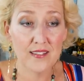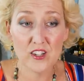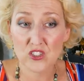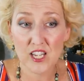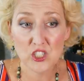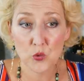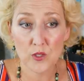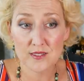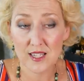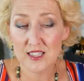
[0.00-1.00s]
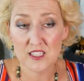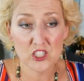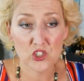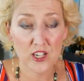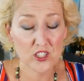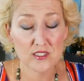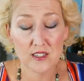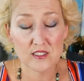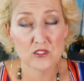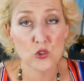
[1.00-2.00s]
and their schedule is like the teacher could
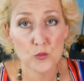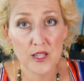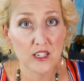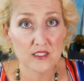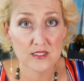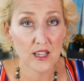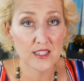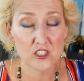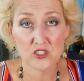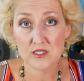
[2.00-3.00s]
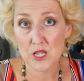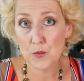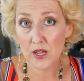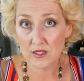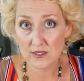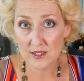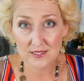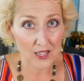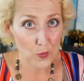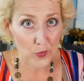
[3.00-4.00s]
decide to Zoom, they could decide to just email an
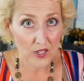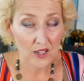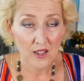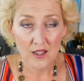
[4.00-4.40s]
assignment.